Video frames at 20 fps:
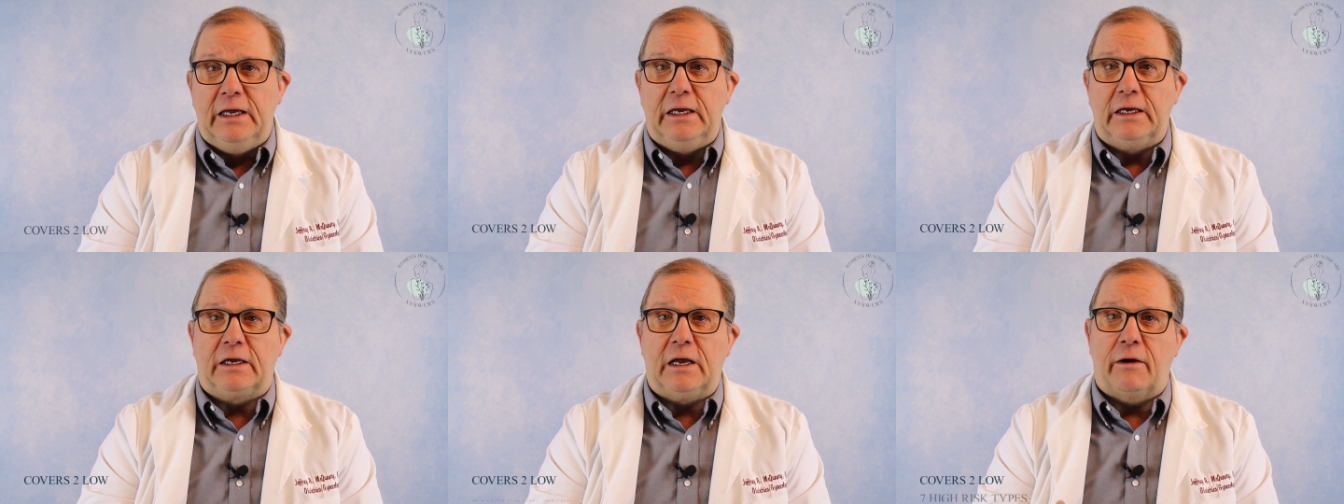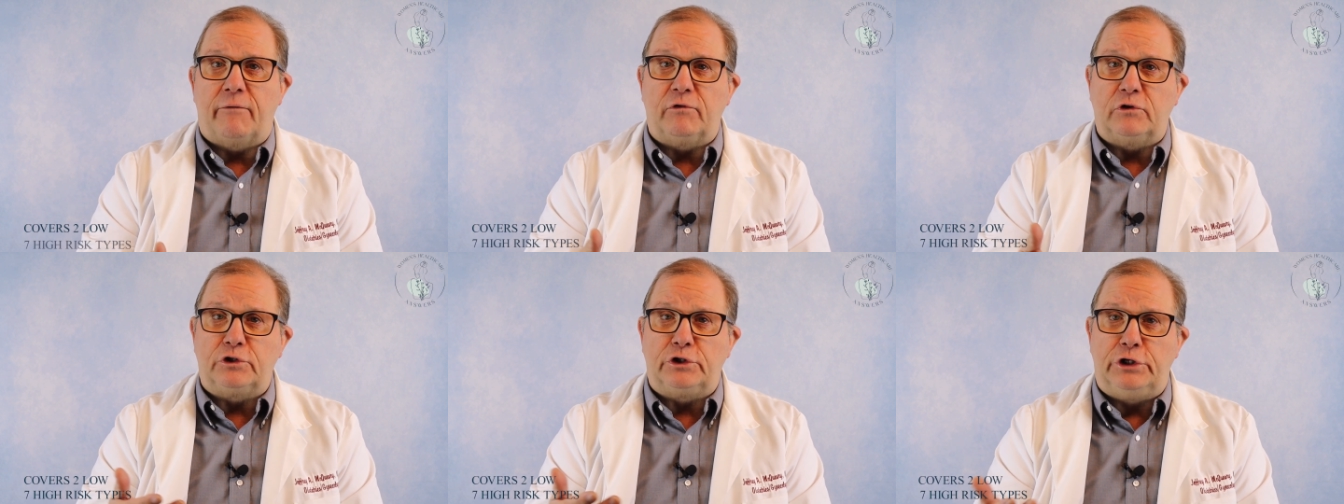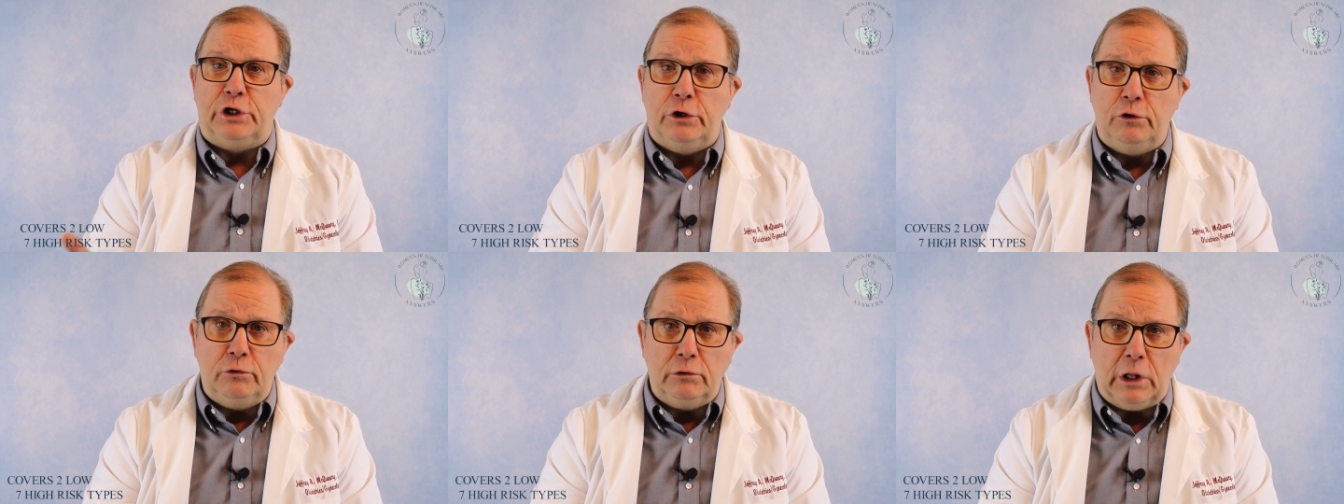It covers
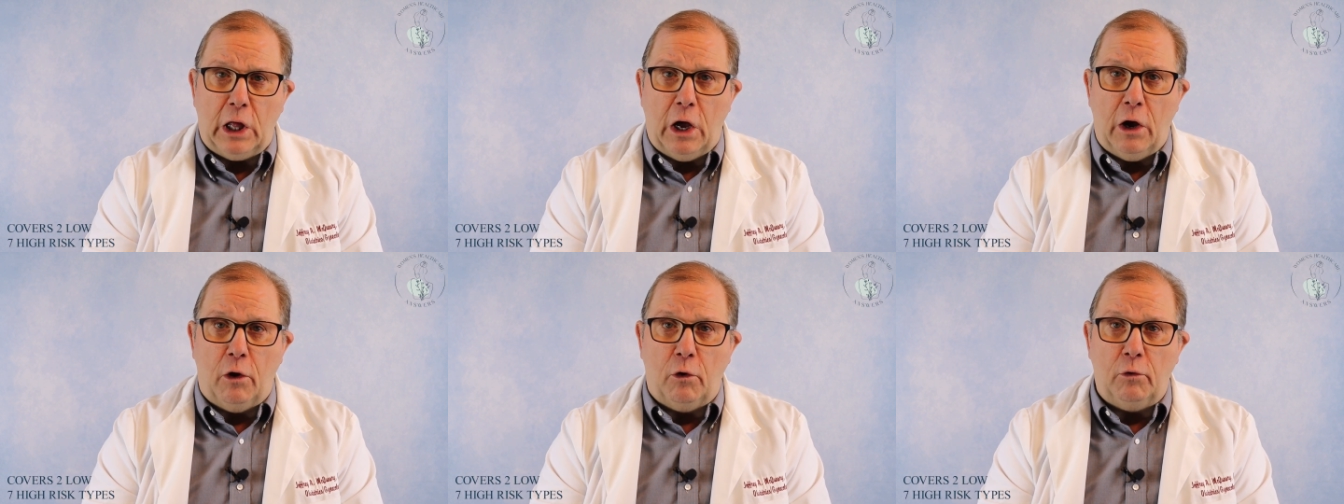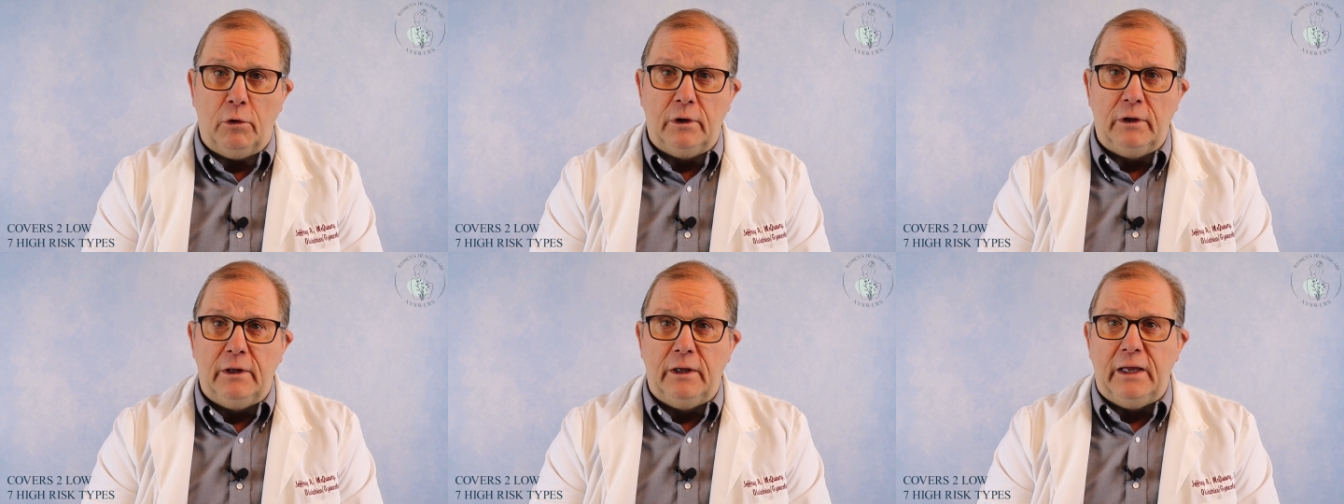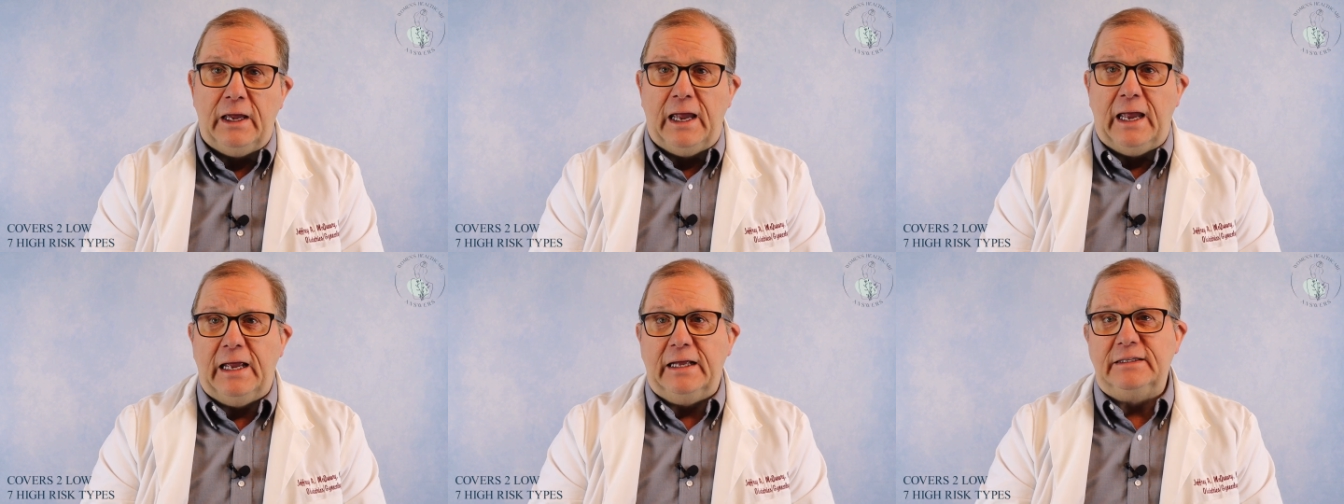two low
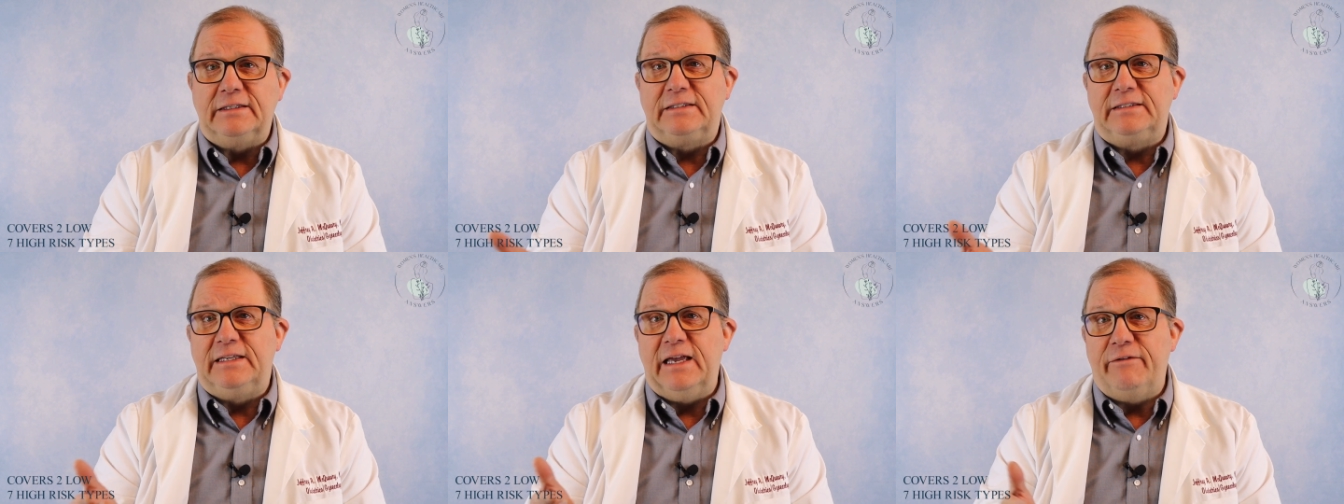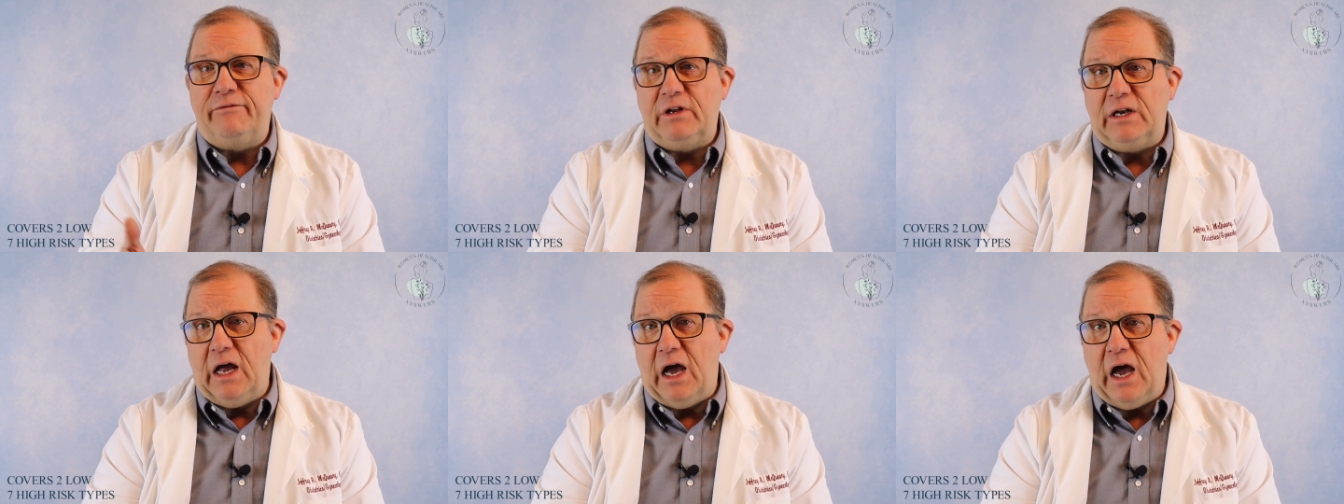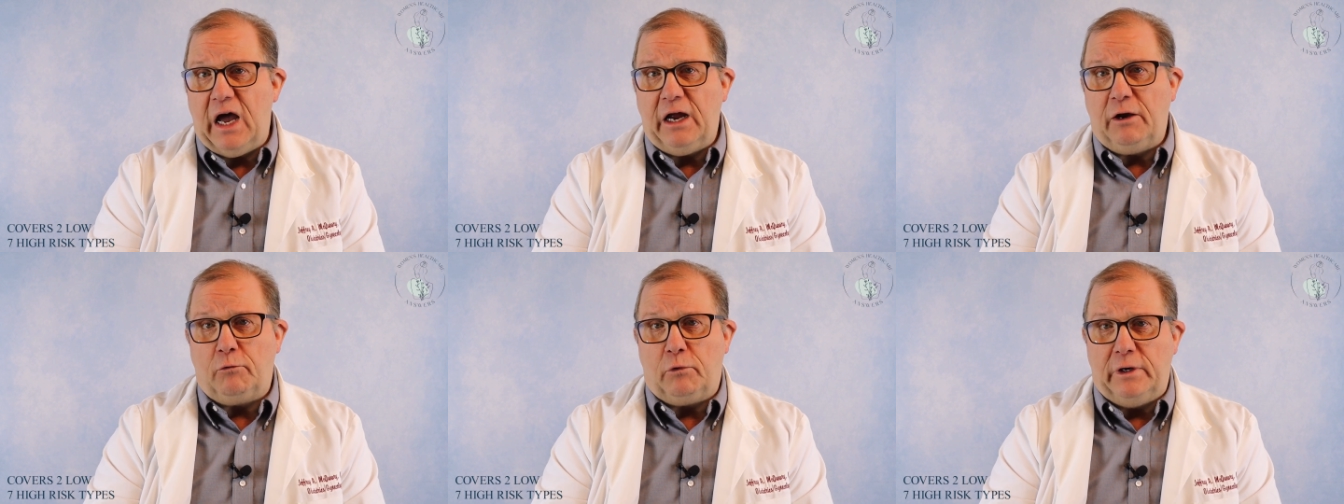and seven
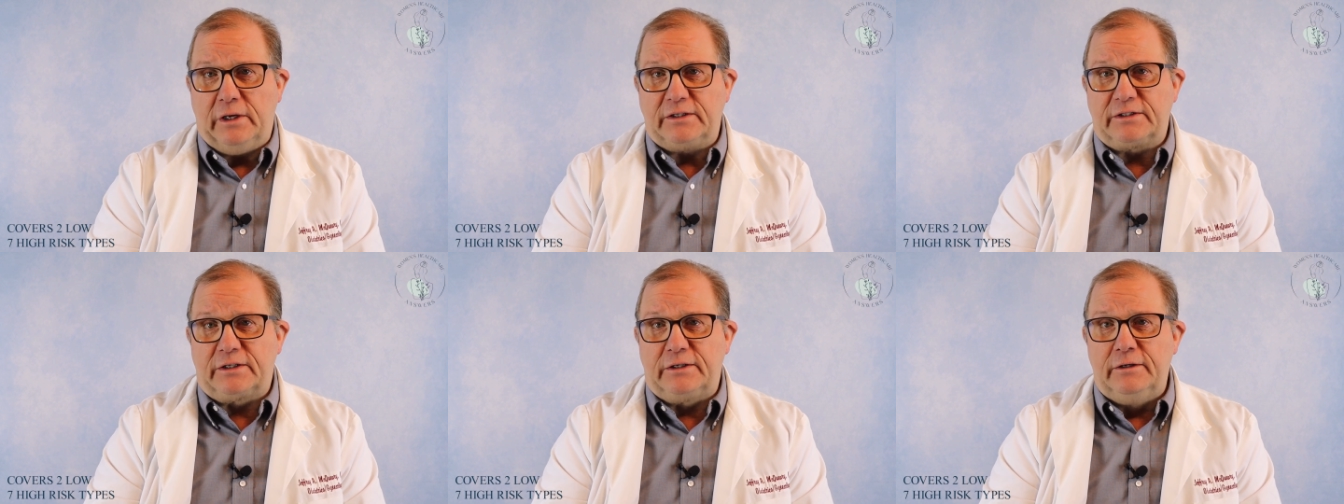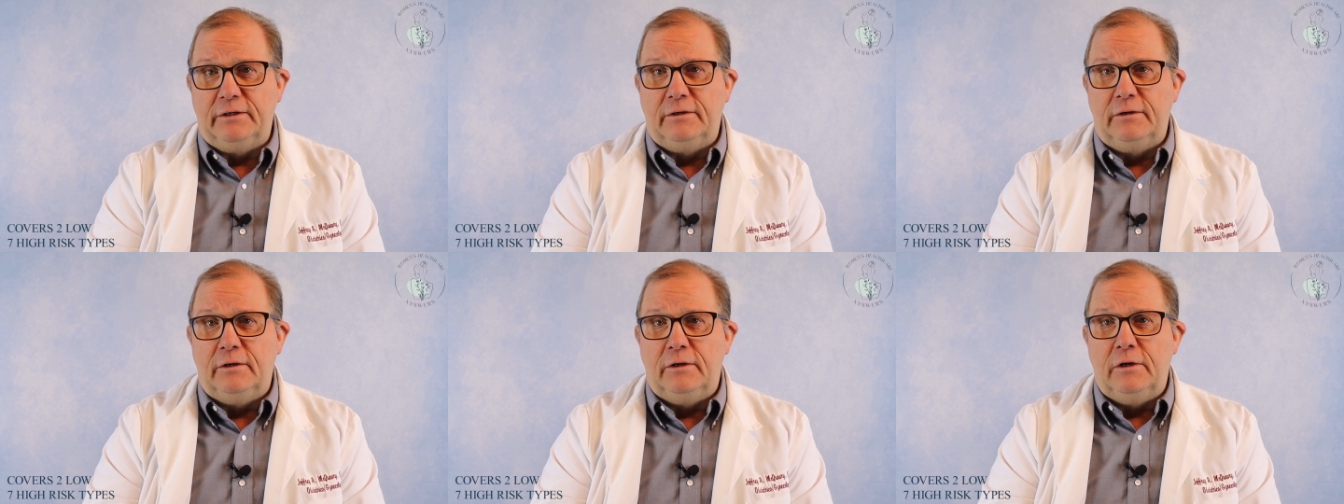high risk.